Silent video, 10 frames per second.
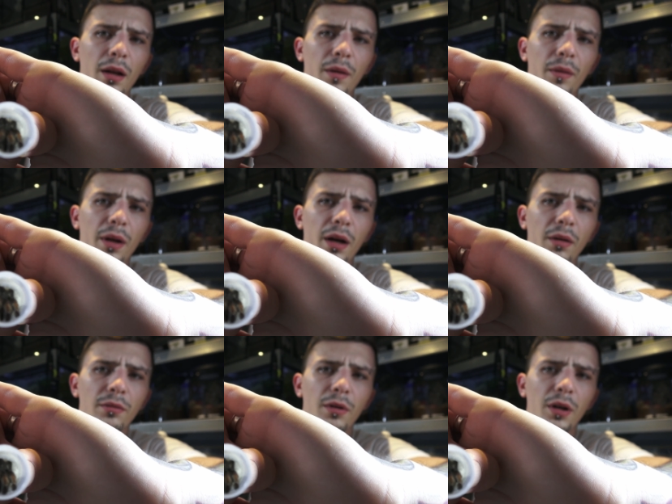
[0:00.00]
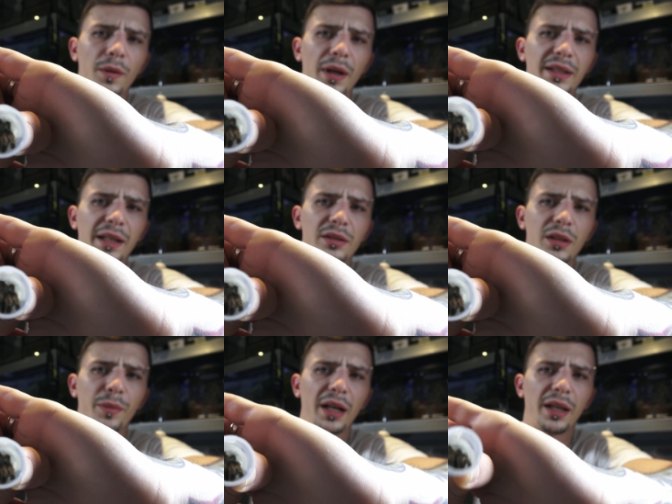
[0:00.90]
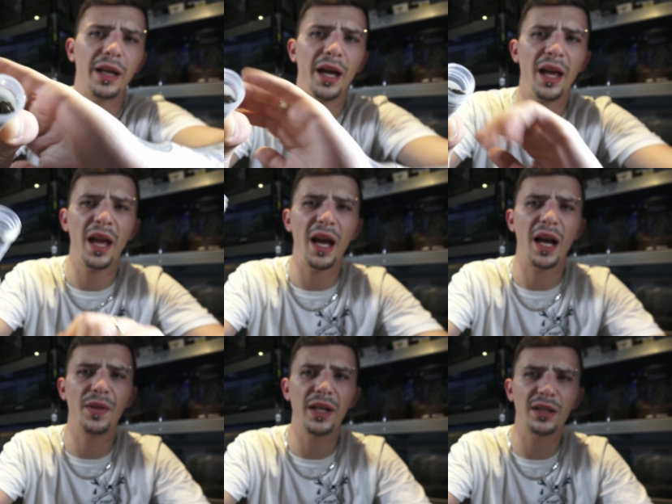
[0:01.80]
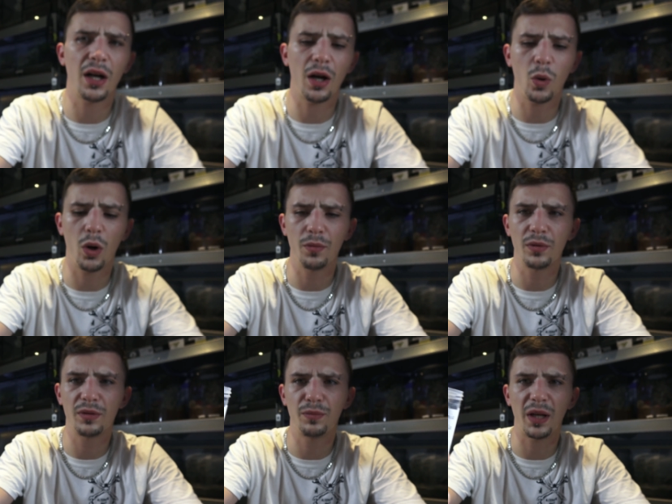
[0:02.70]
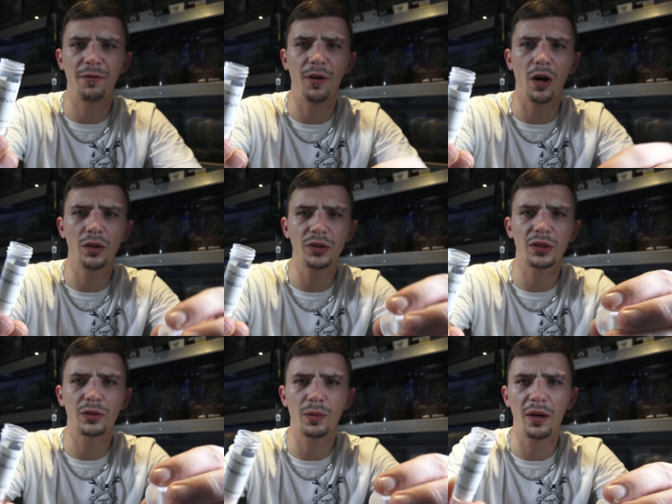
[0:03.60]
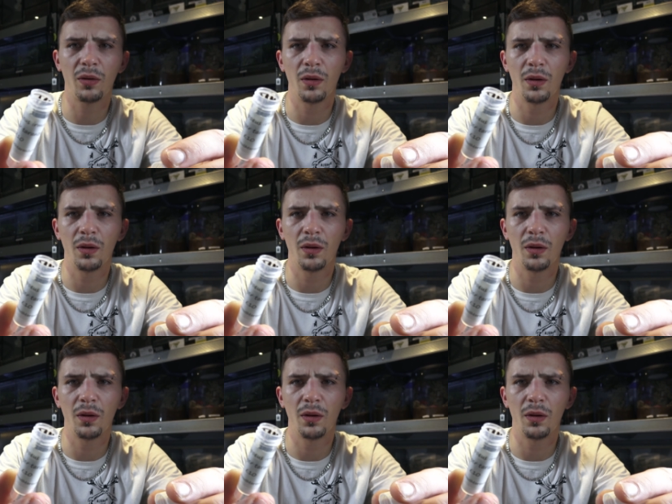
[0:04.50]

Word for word: There we go, right the way down to the back there. And these are quite big vials as well.